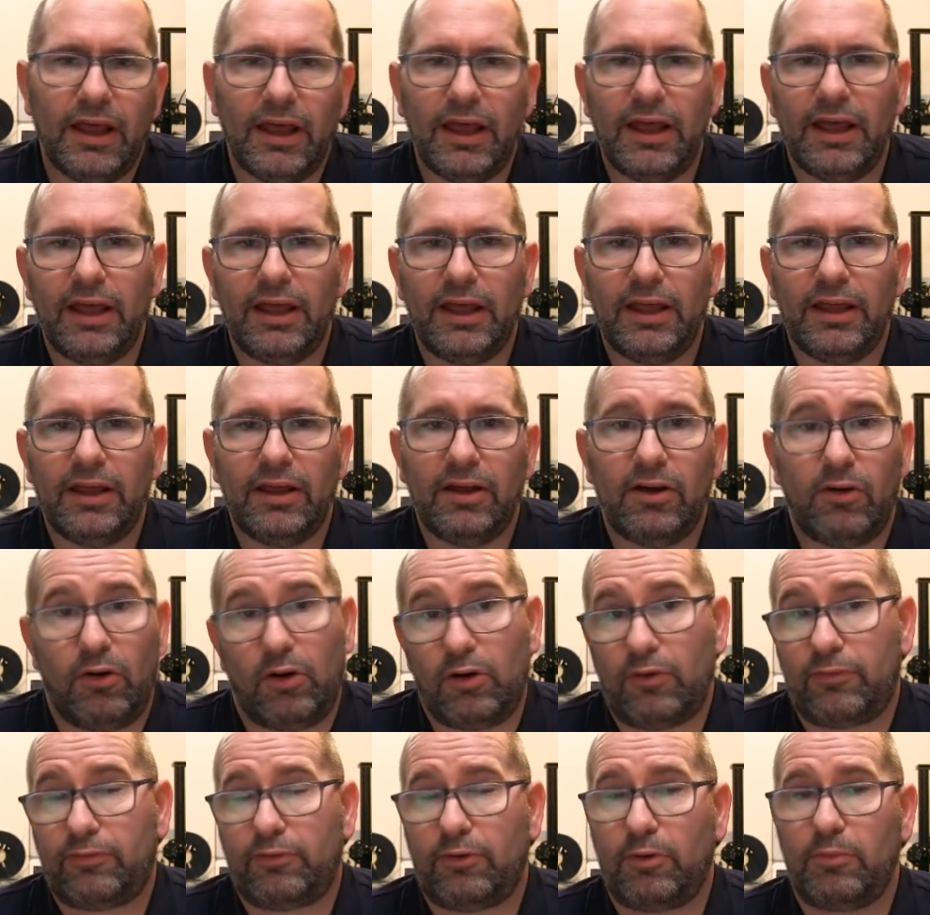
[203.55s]
uh,
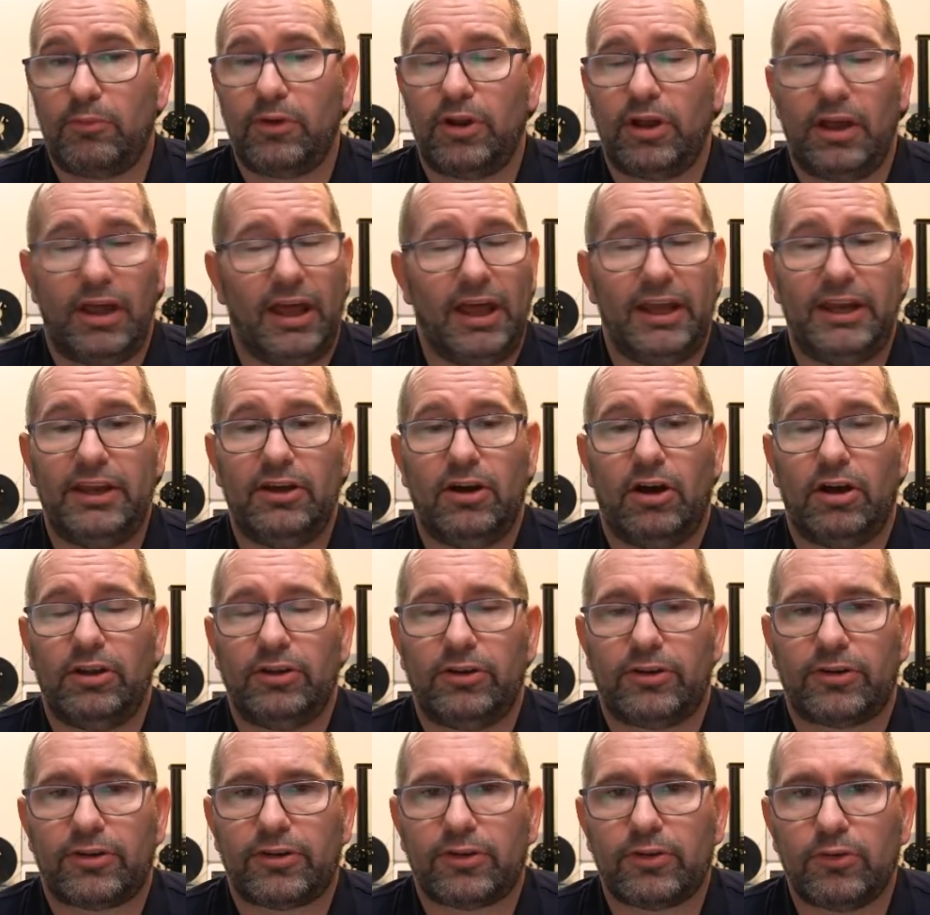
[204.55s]
or from any
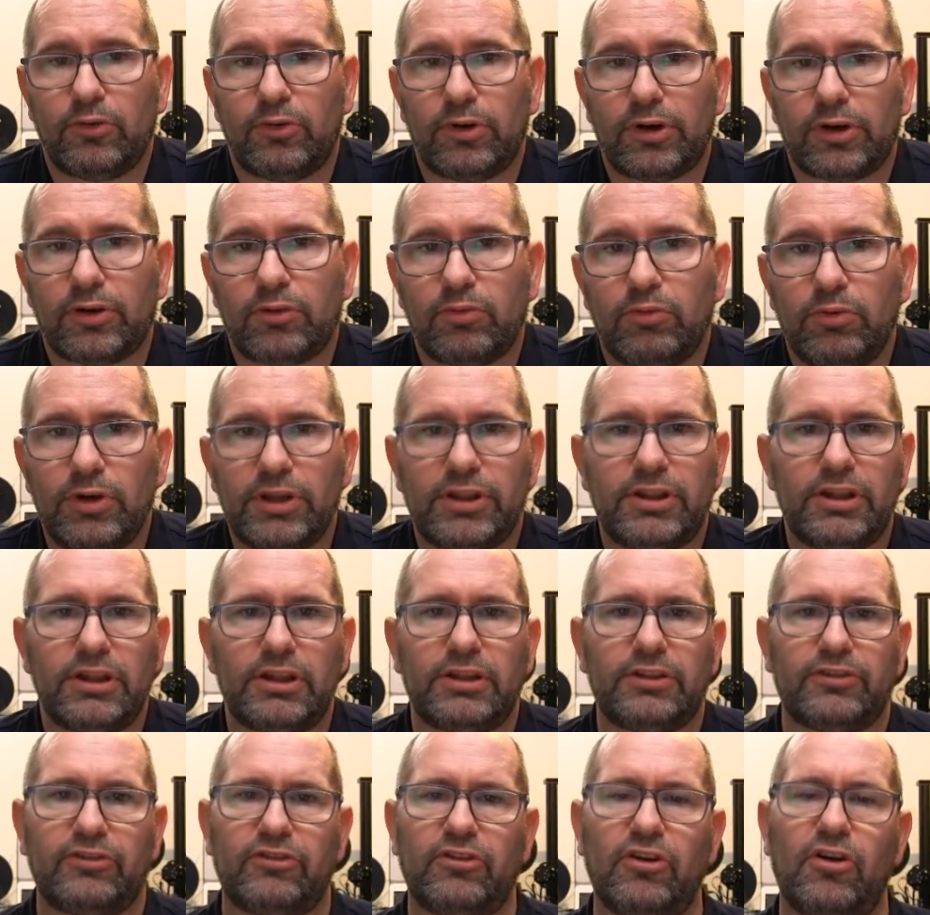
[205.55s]
other source which
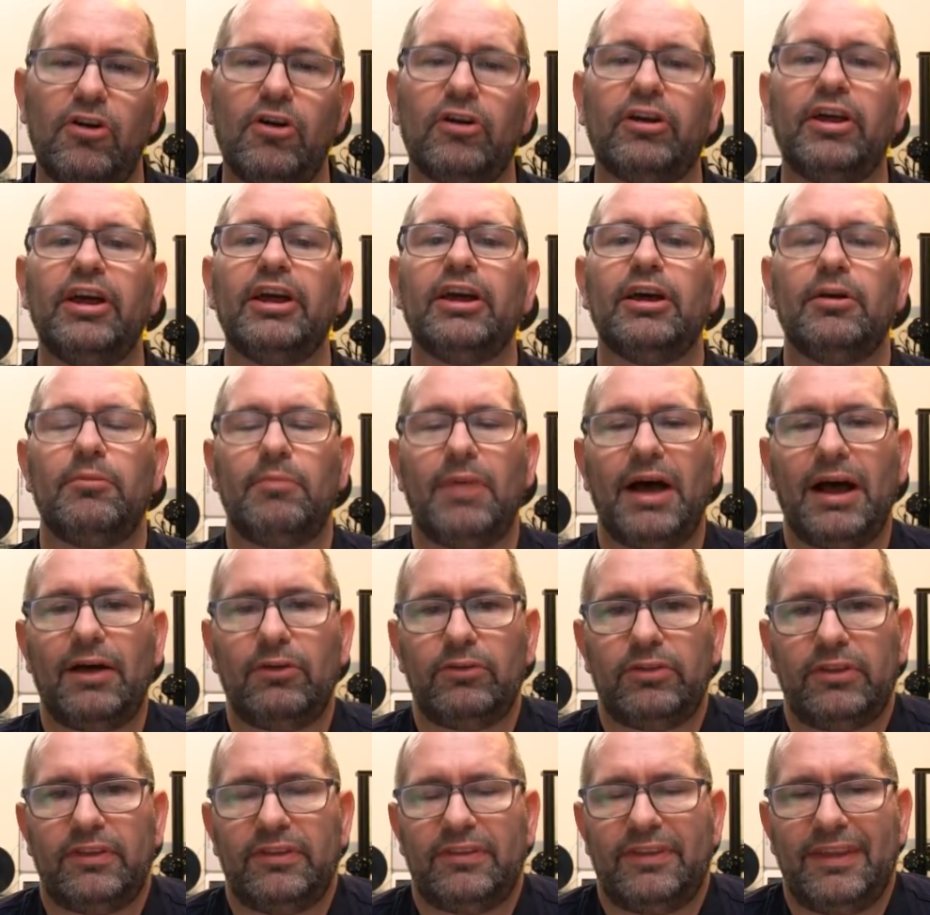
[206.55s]
is talking
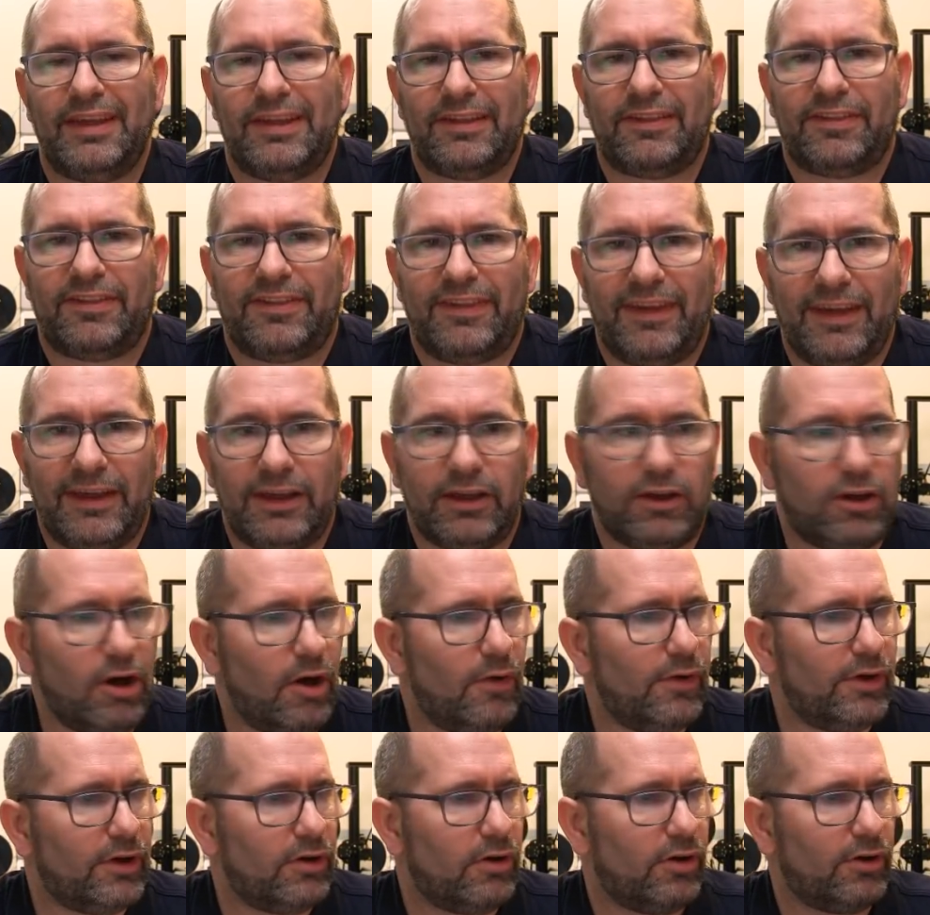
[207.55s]
about this thing
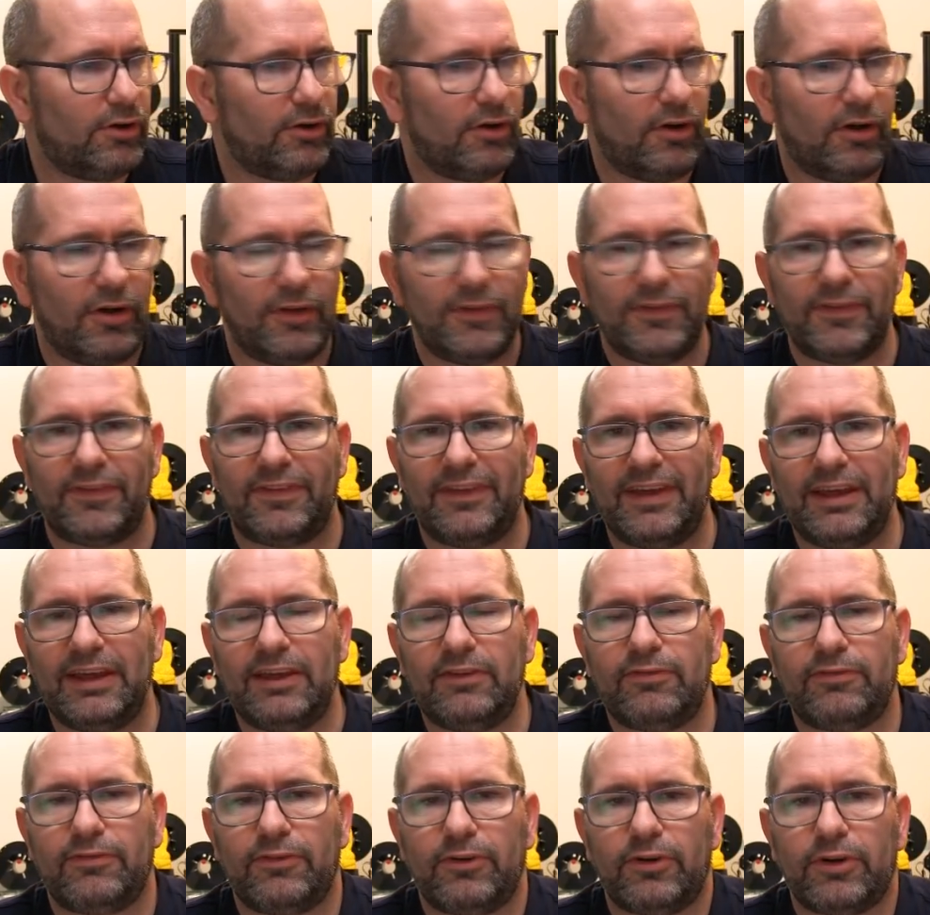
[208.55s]
going on on
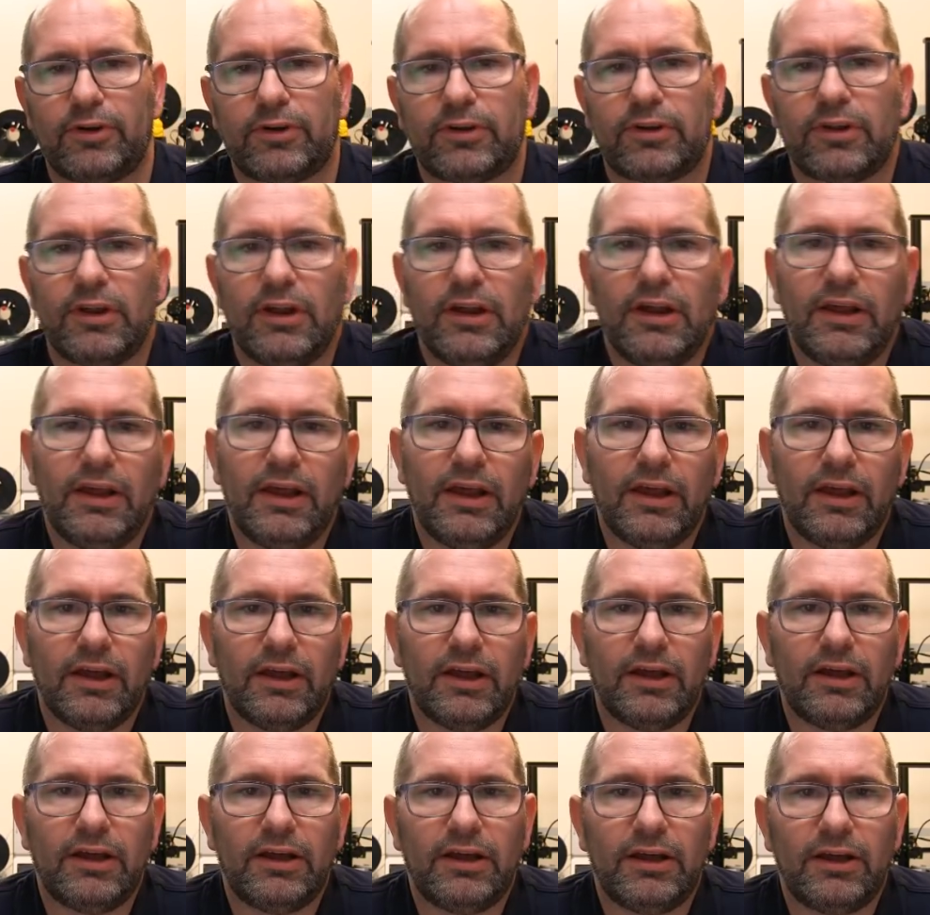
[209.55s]
Thingiverse,
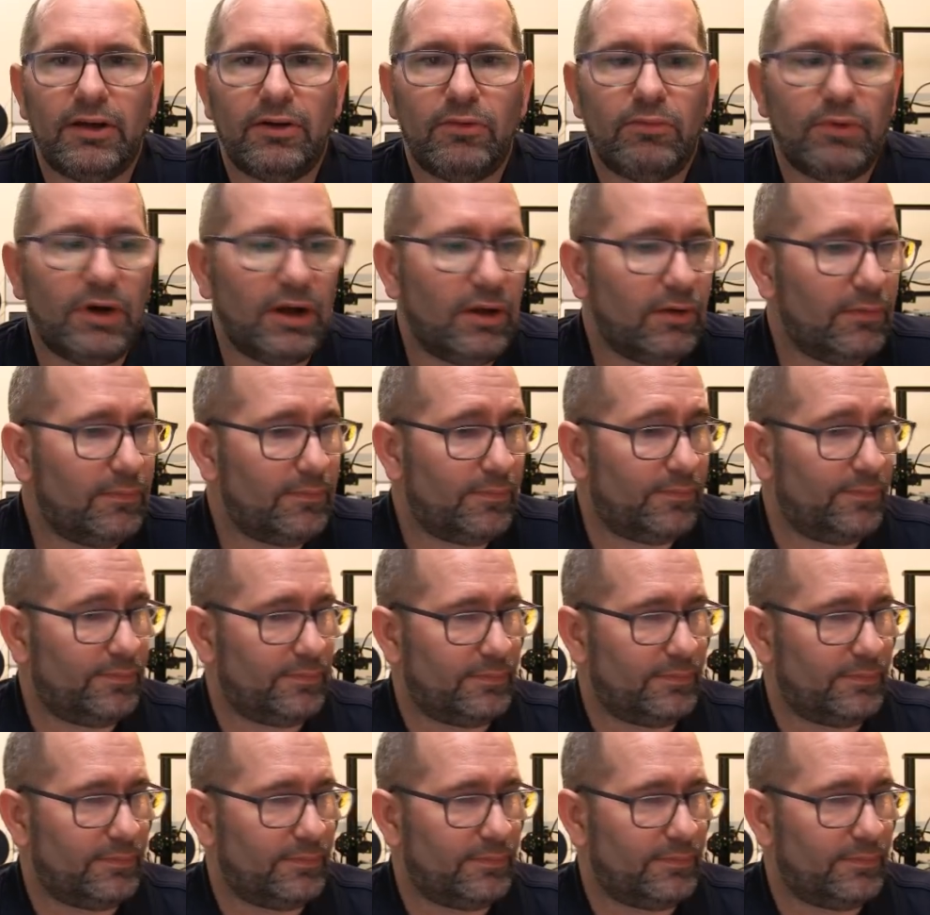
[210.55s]
uh, well,